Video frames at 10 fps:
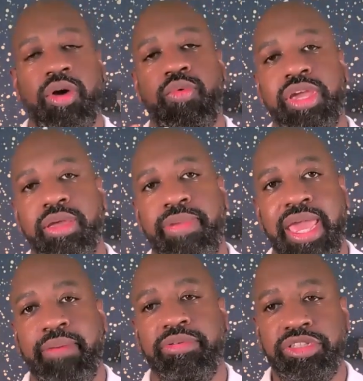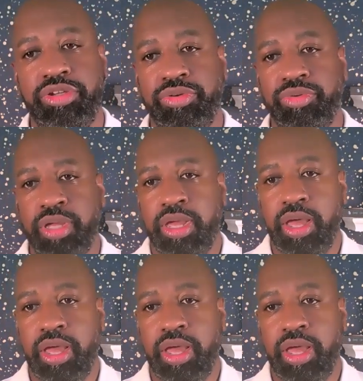We can be able to